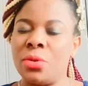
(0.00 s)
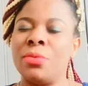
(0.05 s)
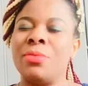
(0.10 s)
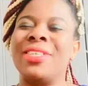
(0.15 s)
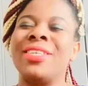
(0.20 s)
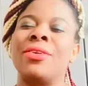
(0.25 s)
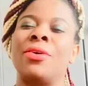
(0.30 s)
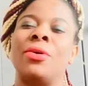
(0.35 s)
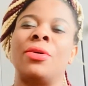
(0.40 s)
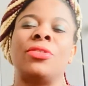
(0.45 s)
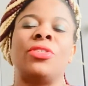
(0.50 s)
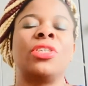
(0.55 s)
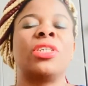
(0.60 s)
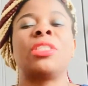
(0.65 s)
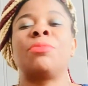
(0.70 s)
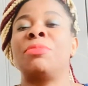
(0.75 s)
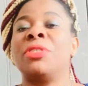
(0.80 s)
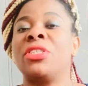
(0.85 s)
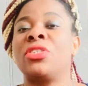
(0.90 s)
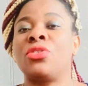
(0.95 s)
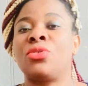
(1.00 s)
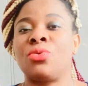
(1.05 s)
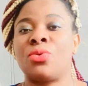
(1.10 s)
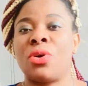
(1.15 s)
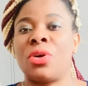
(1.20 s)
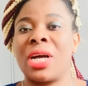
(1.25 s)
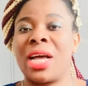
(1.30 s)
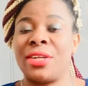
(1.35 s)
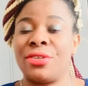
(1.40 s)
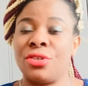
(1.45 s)
you know, just be
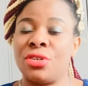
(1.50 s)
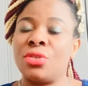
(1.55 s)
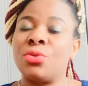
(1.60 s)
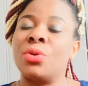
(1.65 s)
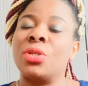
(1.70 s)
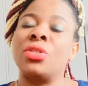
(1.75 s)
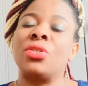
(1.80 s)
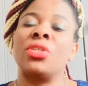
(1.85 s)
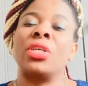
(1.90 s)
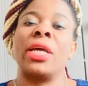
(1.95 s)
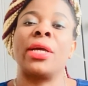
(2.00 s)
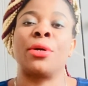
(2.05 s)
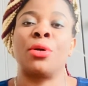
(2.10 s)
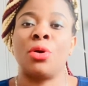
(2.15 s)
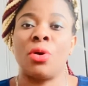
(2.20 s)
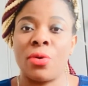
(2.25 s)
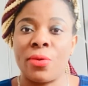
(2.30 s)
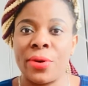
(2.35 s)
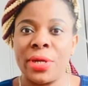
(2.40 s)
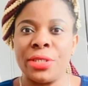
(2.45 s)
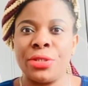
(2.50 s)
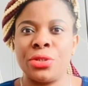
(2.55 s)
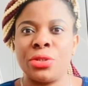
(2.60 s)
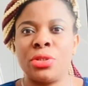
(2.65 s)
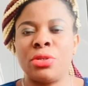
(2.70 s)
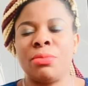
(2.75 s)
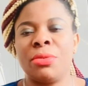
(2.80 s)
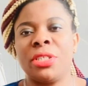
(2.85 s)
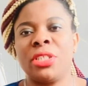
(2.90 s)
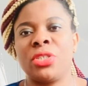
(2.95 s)
strong. I just want to encourage you
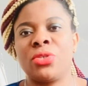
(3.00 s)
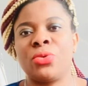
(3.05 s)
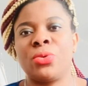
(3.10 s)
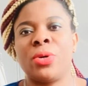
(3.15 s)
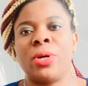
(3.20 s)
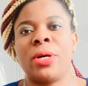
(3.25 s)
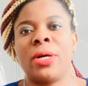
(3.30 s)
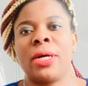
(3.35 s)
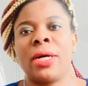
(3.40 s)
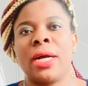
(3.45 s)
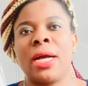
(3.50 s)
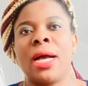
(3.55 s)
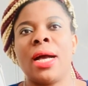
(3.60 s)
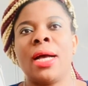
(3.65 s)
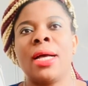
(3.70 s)
to be strong,